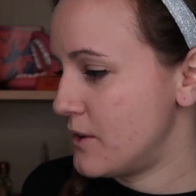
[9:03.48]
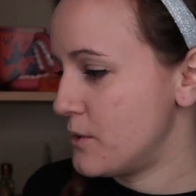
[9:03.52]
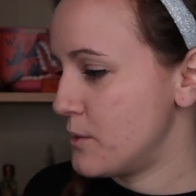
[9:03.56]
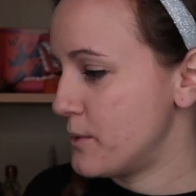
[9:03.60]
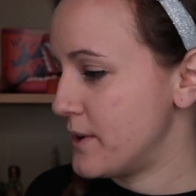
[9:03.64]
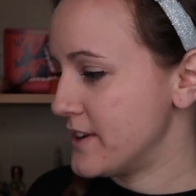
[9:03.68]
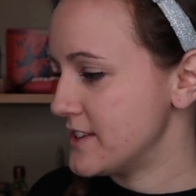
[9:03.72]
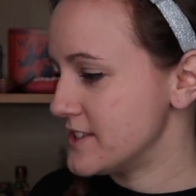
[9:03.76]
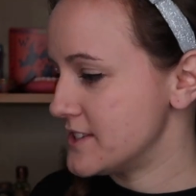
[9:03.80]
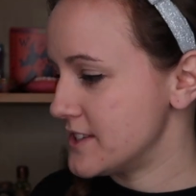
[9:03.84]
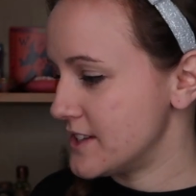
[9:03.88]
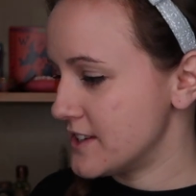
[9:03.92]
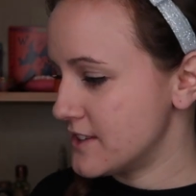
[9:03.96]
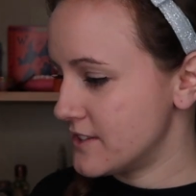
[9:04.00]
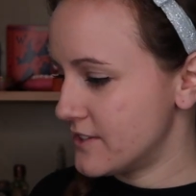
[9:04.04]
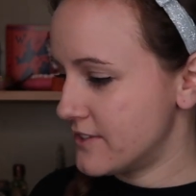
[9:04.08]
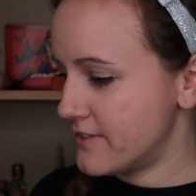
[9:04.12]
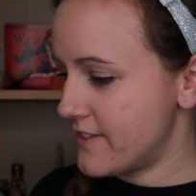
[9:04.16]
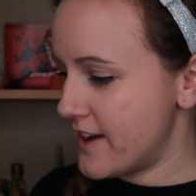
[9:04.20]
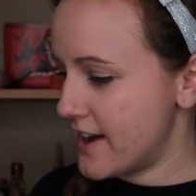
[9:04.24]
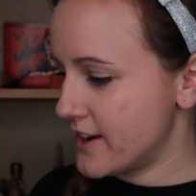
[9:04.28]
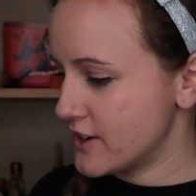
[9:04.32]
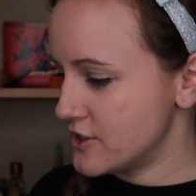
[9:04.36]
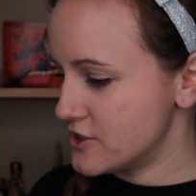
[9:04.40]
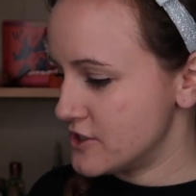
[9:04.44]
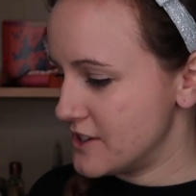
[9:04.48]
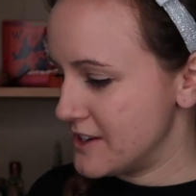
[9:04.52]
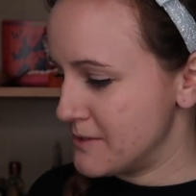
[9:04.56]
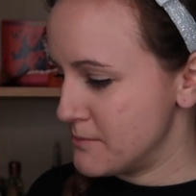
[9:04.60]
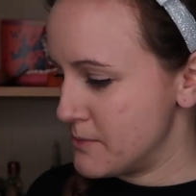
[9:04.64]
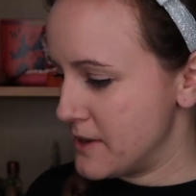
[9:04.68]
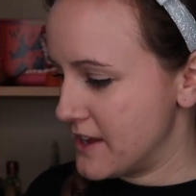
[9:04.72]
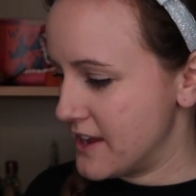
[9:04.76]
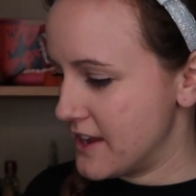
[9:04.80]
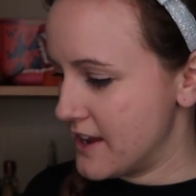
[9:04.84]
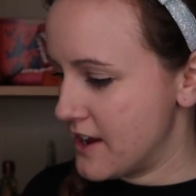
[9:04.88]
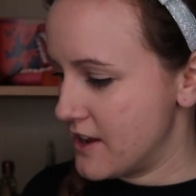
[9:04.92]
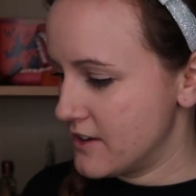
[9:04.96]
Do I see the fact sheet
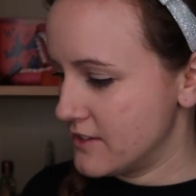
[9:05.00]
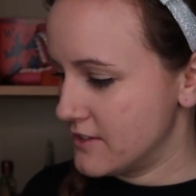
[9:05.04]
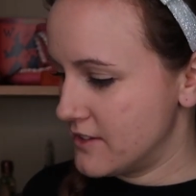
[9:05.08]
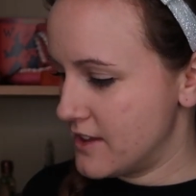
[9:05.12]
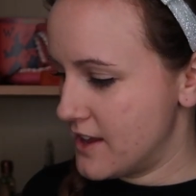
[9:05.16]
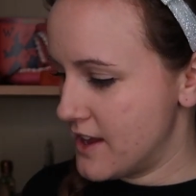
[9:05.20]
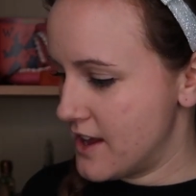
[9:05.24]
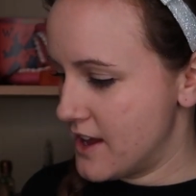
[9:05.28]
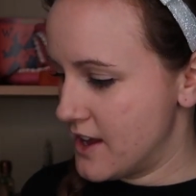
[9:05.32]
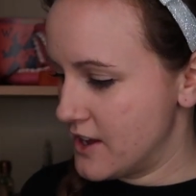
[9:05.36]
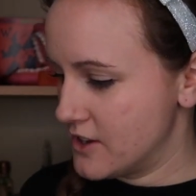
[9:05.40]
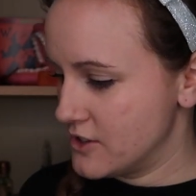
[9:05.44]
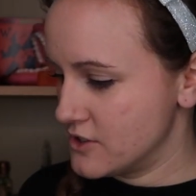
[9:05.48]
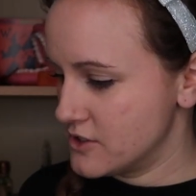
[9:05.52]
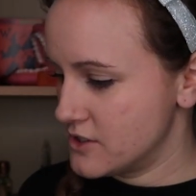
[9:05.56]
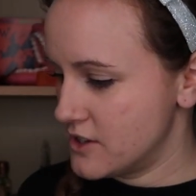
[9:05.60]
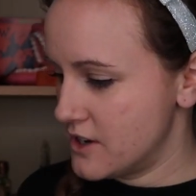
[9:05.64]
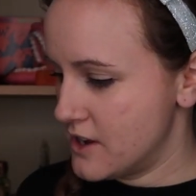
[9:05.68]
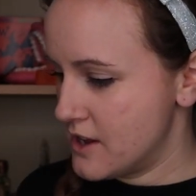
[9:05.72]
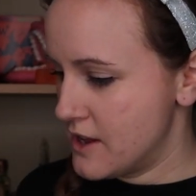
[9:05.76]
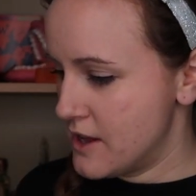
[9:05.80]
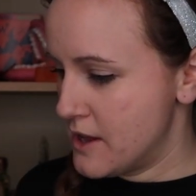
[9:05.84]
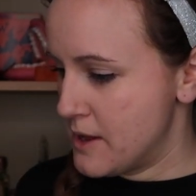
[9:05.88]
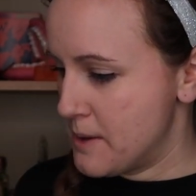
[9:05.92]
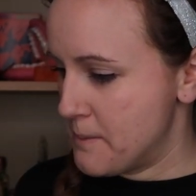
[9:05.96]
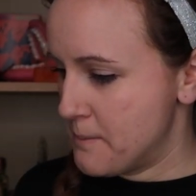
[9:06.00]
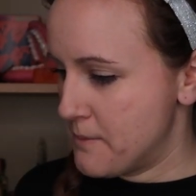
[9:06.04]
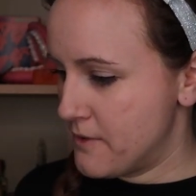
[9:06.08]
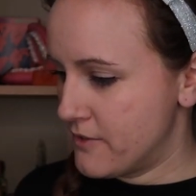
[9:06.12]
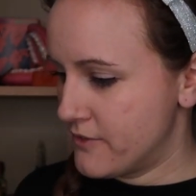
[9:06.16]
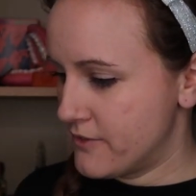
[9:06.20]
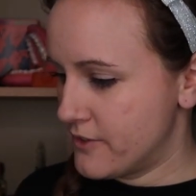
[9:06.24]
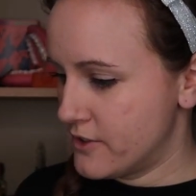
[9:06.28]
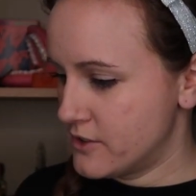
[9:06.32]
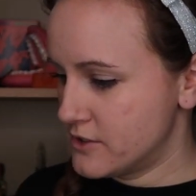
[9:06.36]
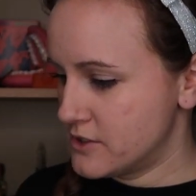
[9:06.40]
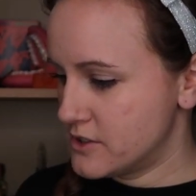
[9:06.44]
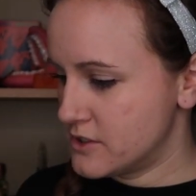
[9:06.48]
peeking out the edge? But
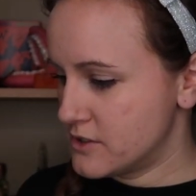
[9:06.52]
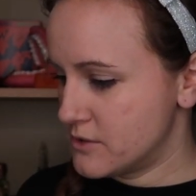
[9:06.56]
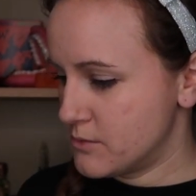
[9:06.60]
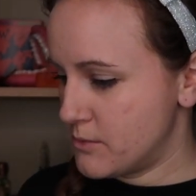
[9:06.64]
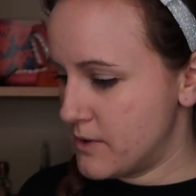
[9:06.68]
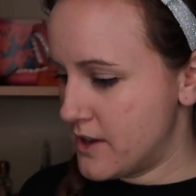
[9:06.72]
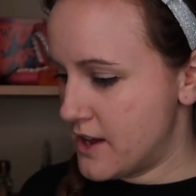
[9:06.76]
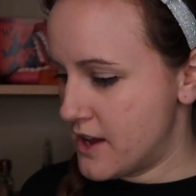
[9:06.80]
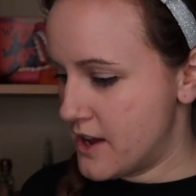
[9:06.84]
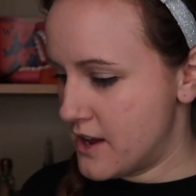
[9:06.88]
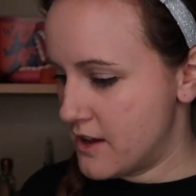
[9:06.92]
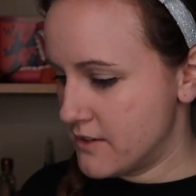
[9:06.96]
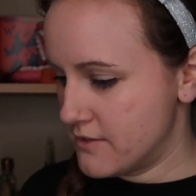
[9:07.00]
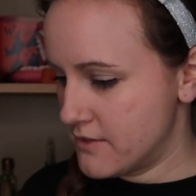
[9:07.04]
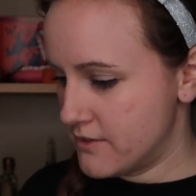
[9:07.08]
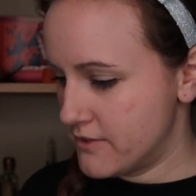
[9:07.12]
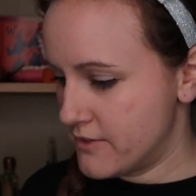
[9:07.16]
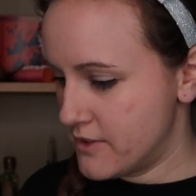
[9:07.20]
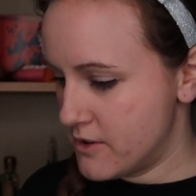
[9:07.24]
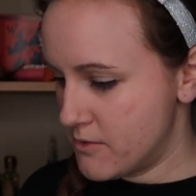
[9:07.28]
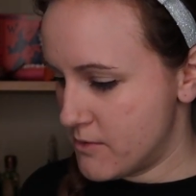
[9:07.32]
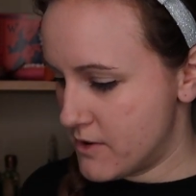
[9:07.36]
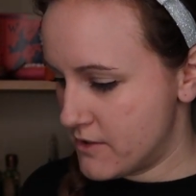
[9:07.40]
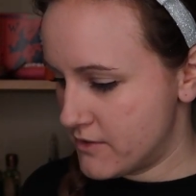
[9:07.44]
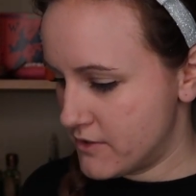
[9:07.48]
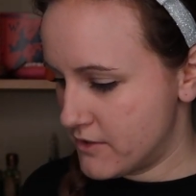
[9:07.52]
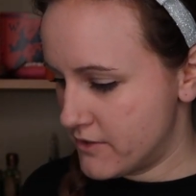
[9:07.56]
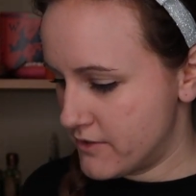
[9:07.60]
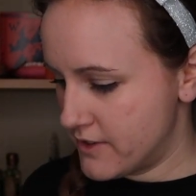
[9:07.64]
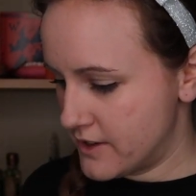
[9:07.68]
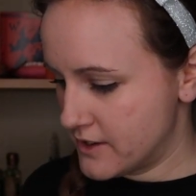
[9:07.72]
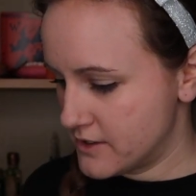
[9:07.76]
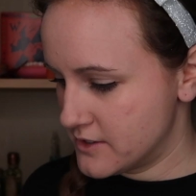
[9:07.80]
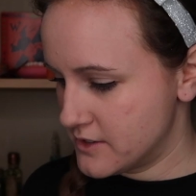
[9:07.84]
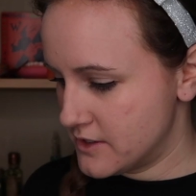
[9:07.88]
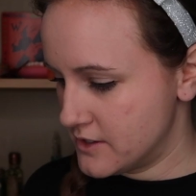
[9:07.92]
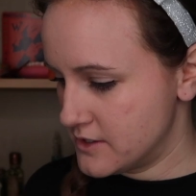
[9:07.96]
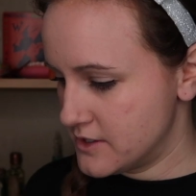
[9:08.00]
first, we have a few other
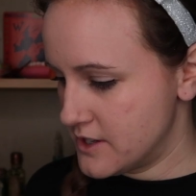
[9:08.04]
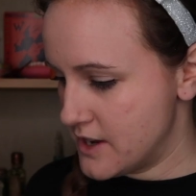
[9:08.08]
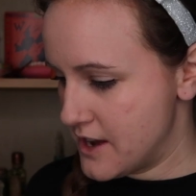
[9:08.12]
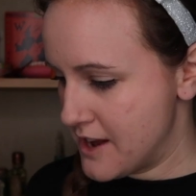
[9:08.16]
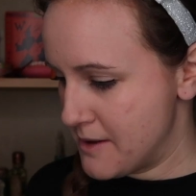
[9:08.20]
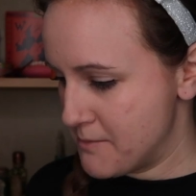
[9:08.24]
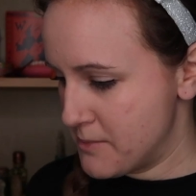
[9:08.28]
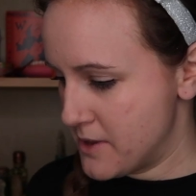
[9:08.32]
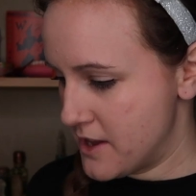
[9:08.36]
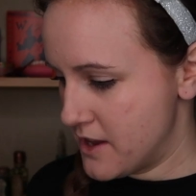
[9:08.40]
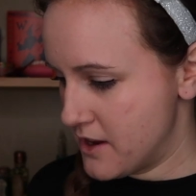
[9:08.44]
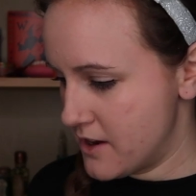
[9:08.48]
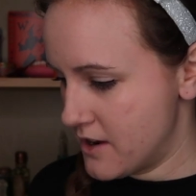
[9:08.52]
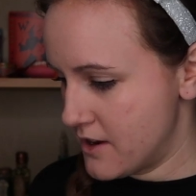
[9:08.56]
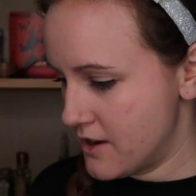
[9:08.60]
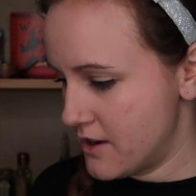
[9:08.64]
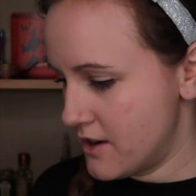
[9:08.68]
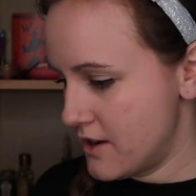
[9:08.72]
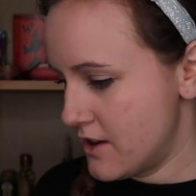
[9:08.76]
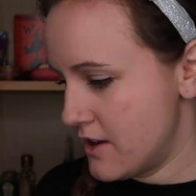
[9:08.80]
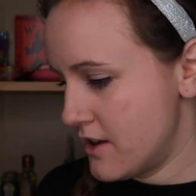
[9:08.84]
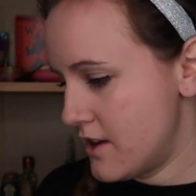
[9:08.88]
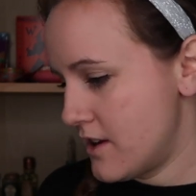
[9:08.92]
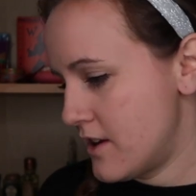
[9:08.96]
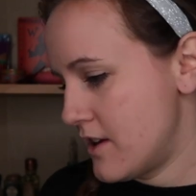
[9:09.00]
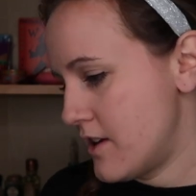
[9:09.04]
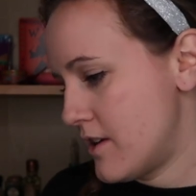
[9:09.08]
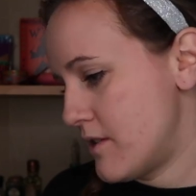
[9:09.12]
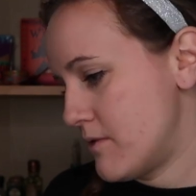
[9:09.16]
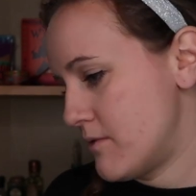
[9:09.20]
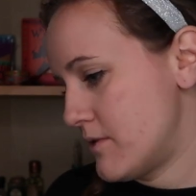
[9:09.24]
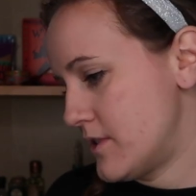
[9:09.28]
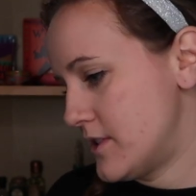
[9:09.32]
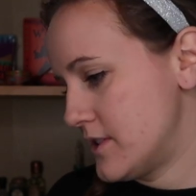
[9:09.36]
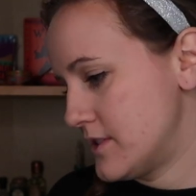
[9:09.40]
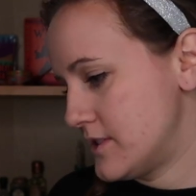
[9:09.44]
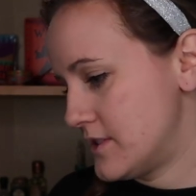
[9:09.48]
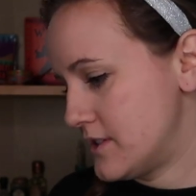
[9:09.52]
things on top here.
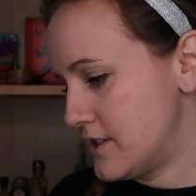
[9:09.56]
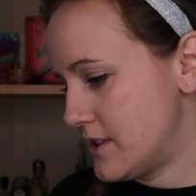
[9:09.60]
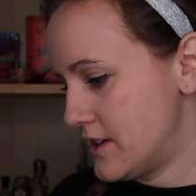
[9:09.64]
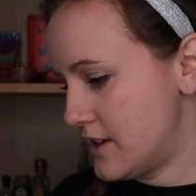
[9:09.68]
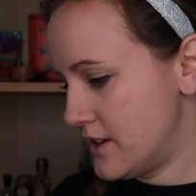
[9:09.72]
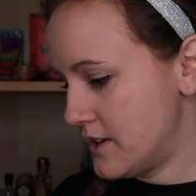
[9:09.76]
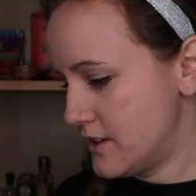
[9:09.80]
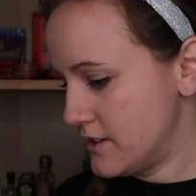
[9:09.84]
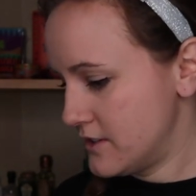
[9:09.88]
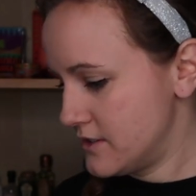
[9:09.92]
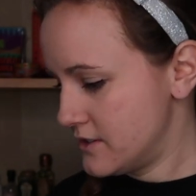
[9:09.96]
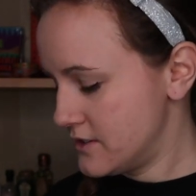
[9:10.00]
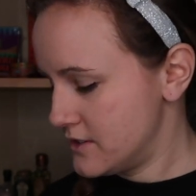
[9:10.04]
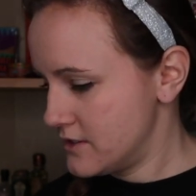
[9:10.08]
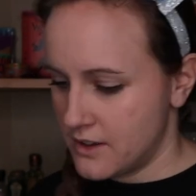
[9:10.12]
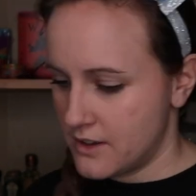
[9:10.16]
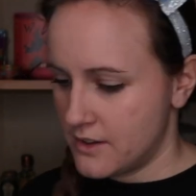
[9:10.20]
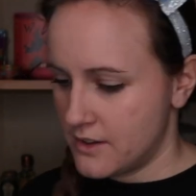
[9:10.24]
What is this?